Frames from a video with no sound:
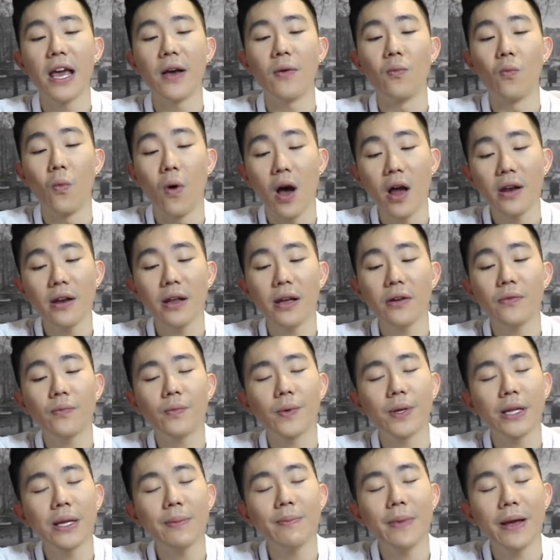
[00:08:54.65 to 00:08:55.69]
one, it
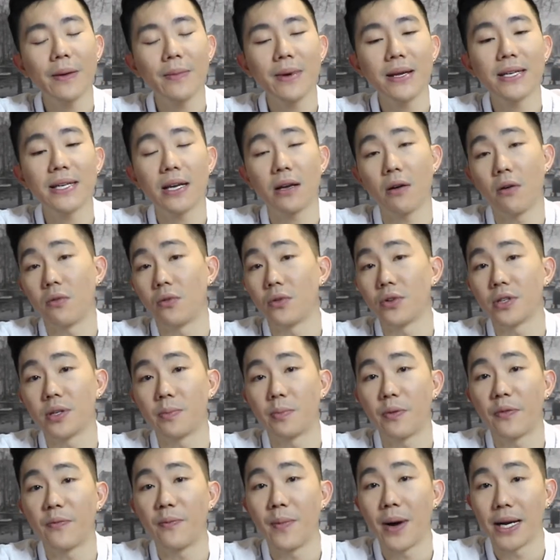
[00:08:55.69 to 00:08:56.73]
really made me take
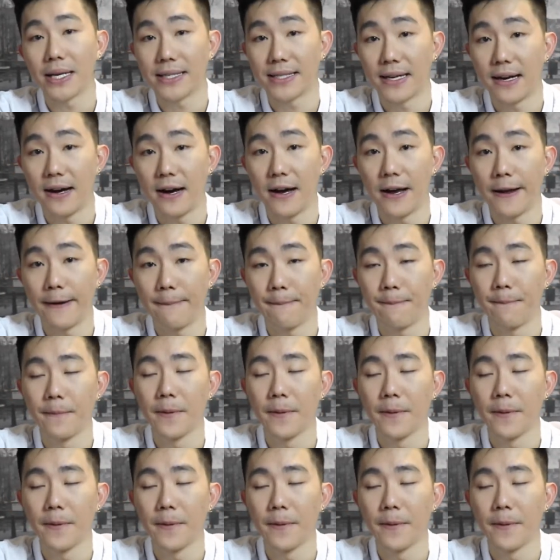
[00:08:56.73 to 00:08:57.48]
ownership of my time.